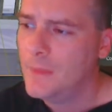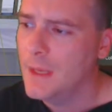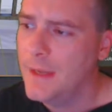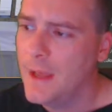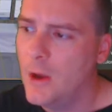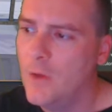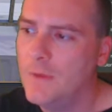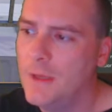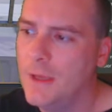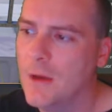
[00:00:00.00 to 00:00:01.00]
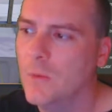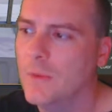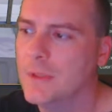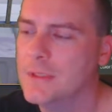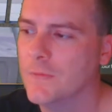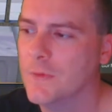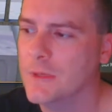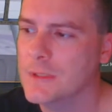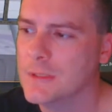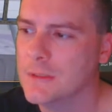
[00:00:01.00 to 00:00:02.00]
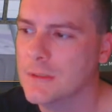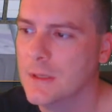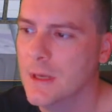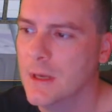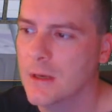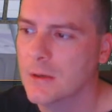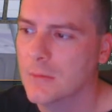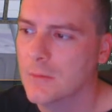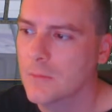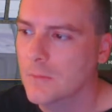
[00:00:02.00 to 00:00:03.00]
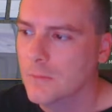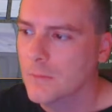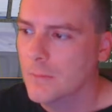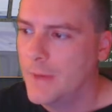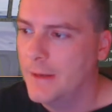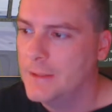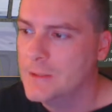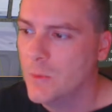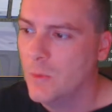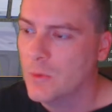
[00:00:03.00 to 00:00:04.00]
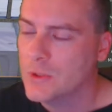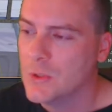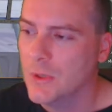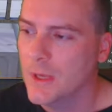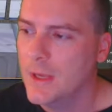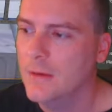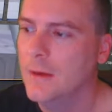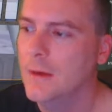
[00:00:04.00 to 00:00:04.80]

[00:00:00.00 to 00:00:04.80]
Now over here with the different buttons we want to look at.